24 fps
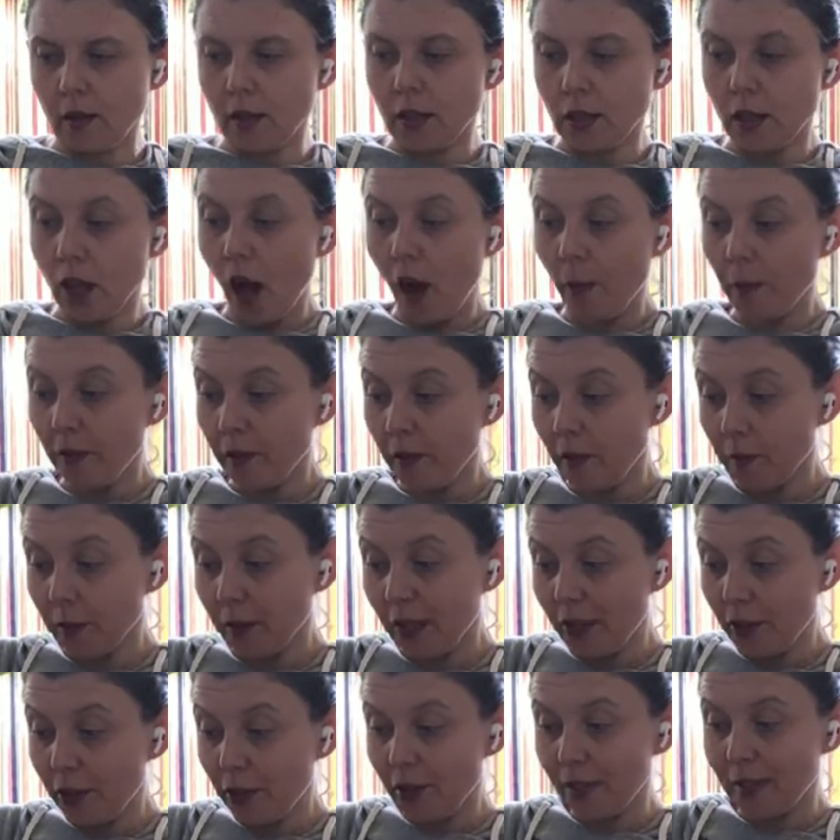top of the
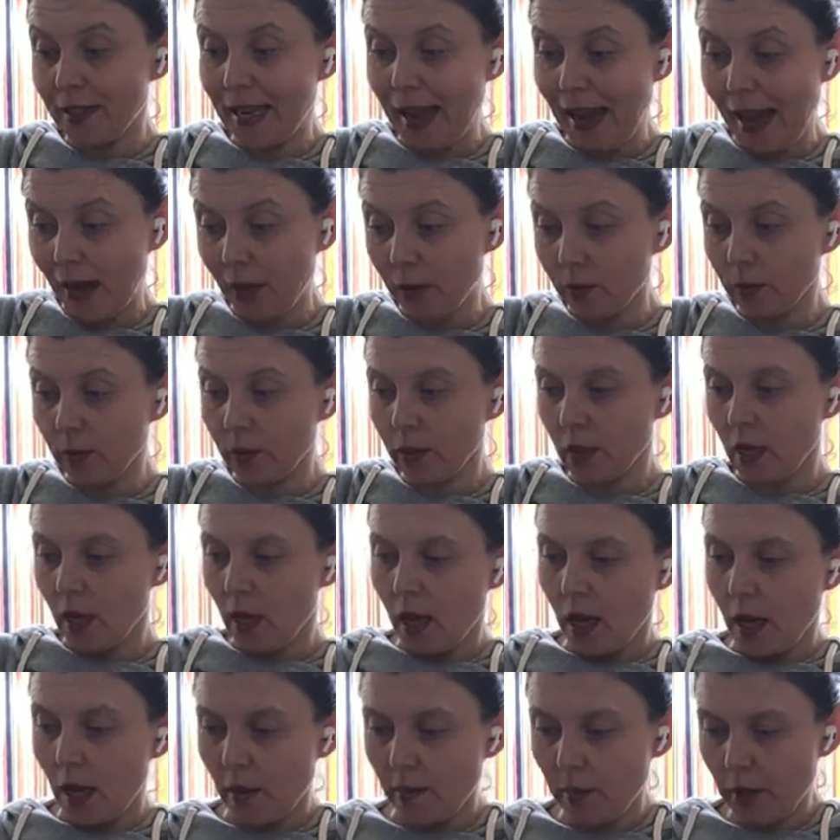blender down
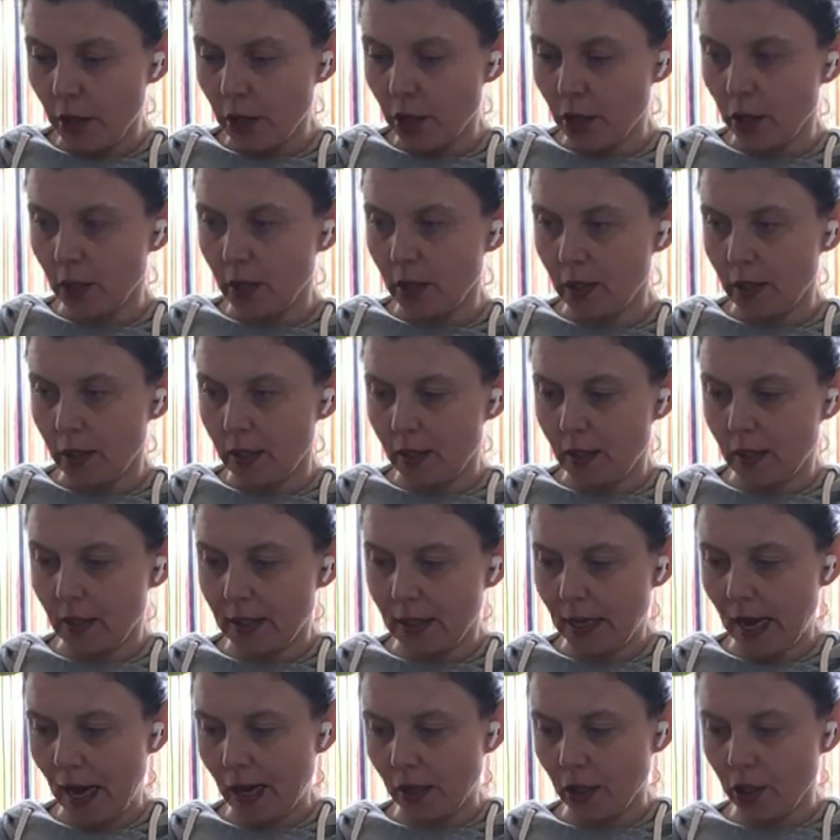and make sure it's
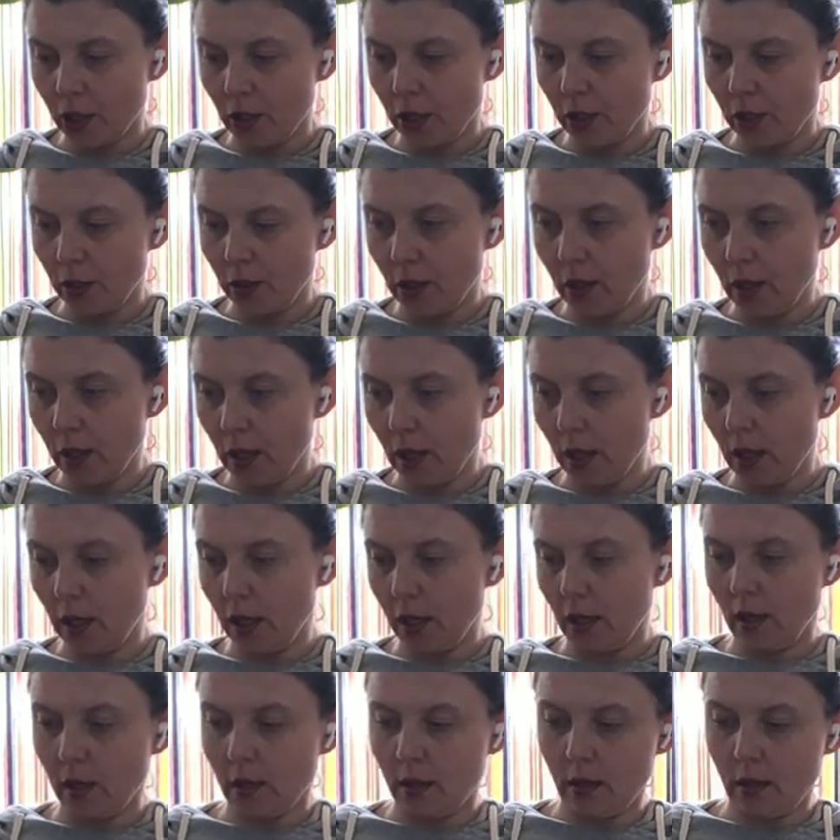attached to the